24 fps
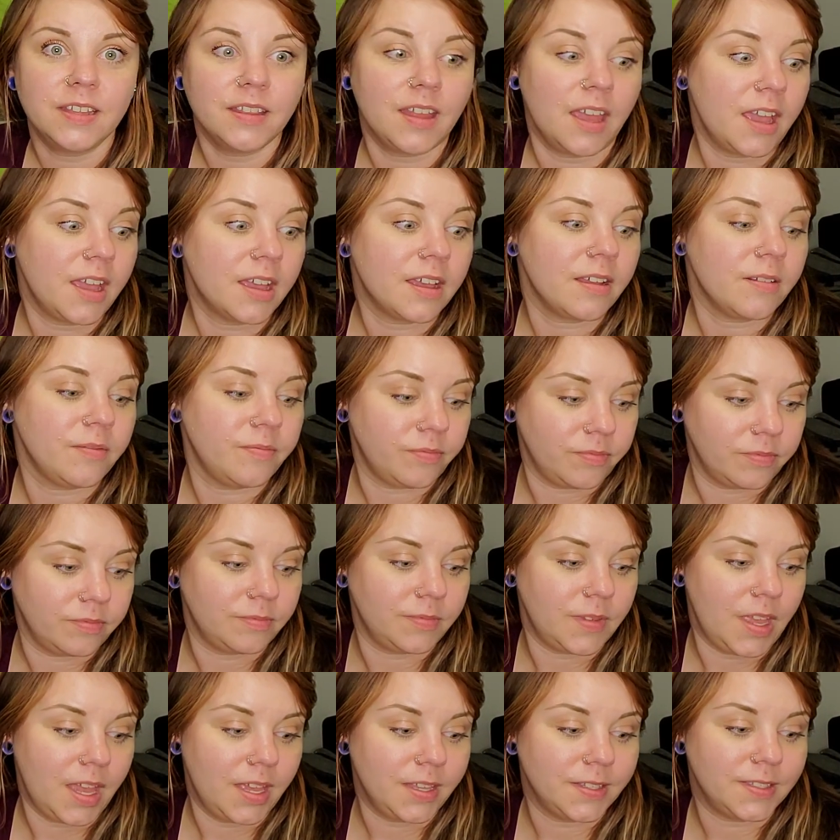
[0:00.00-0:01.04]
Like,
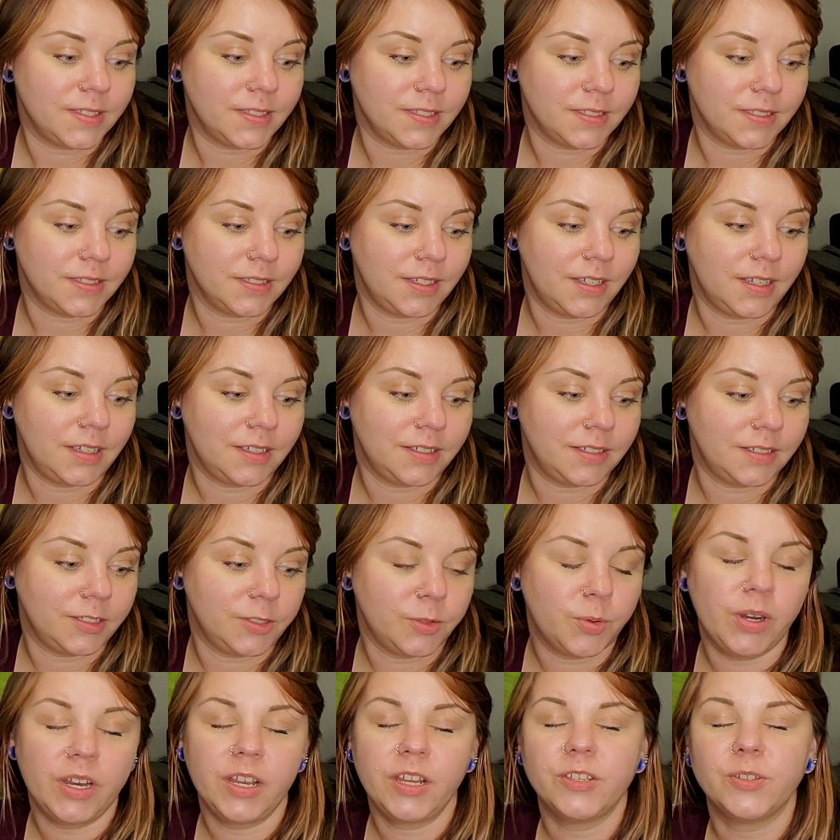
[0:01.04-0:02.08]
it's
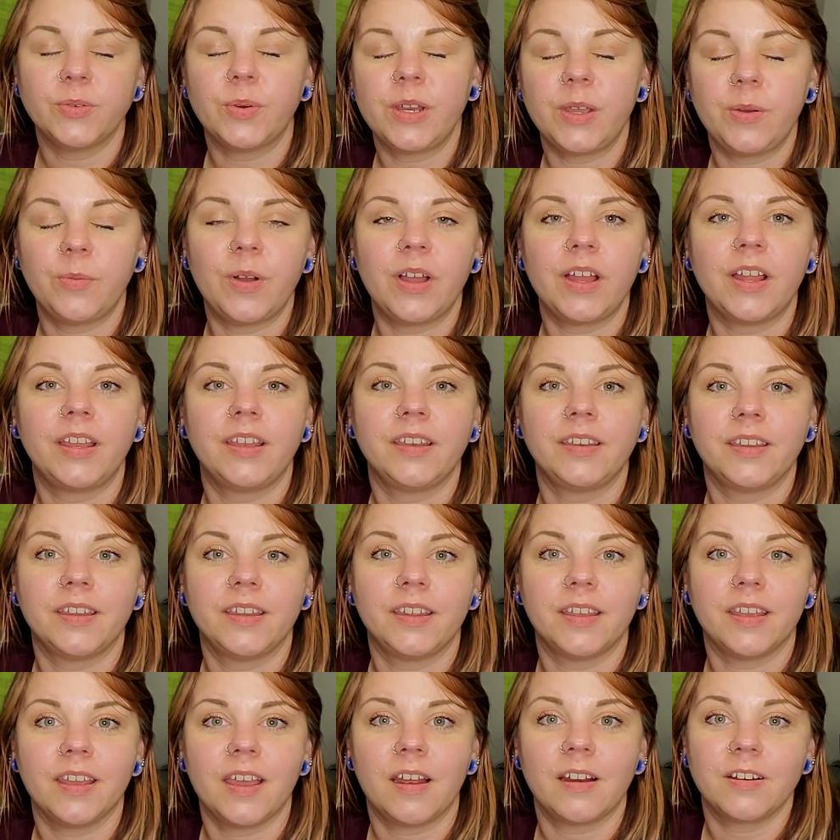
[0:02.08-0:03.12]
2021
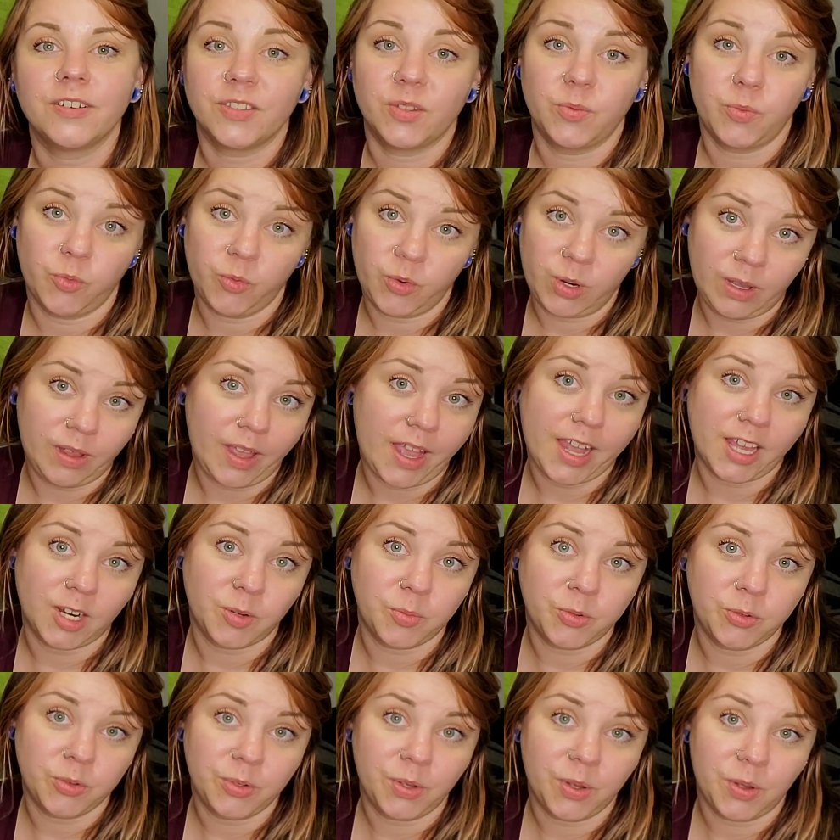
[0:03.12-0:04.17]
are some real
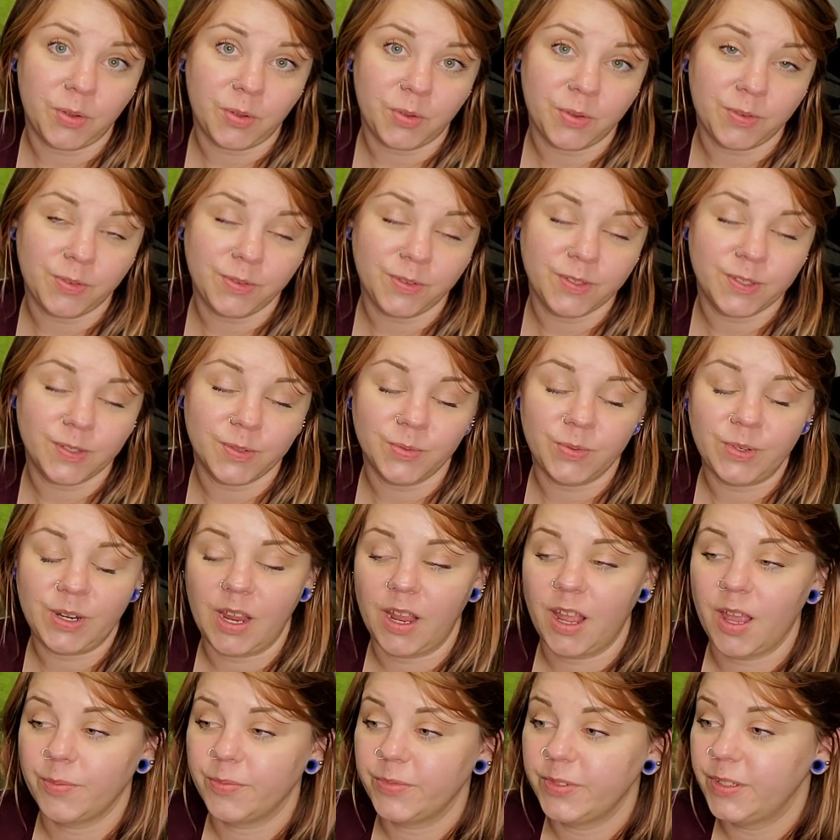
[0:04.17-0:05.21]
animal goals when it
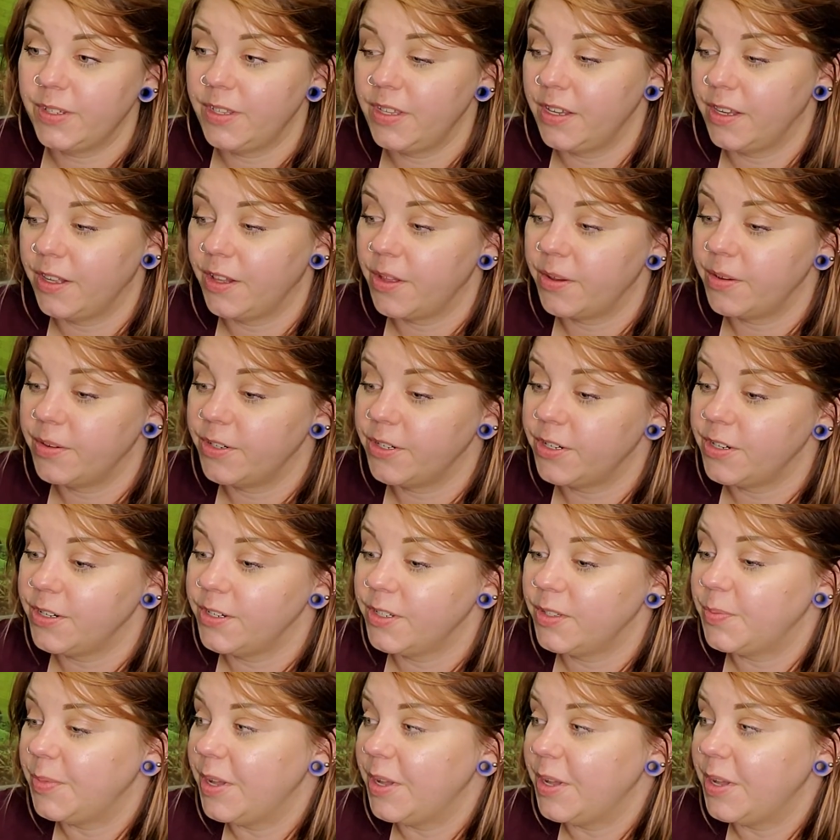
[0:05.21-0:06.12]
comes to the enclosures.